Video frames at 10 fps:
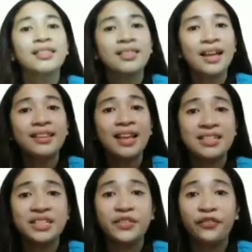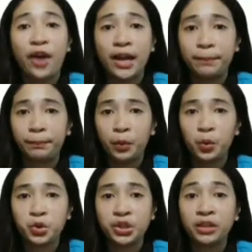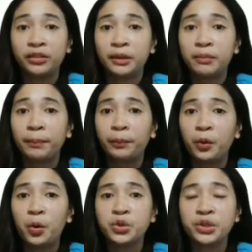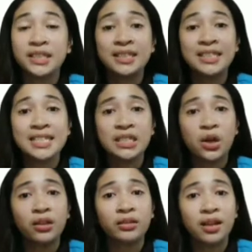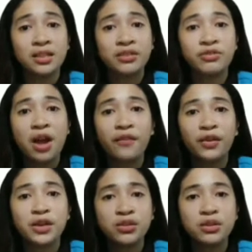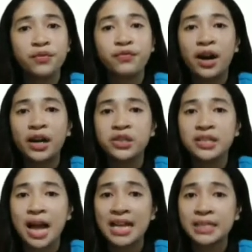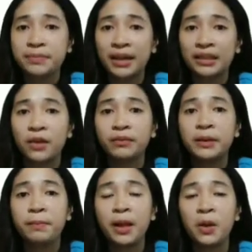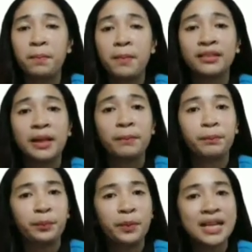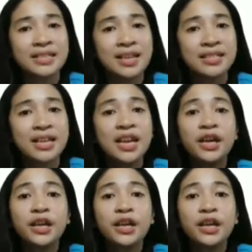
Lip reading: Let us define approach. The term approach in this context refers to the various aspects of developmental process,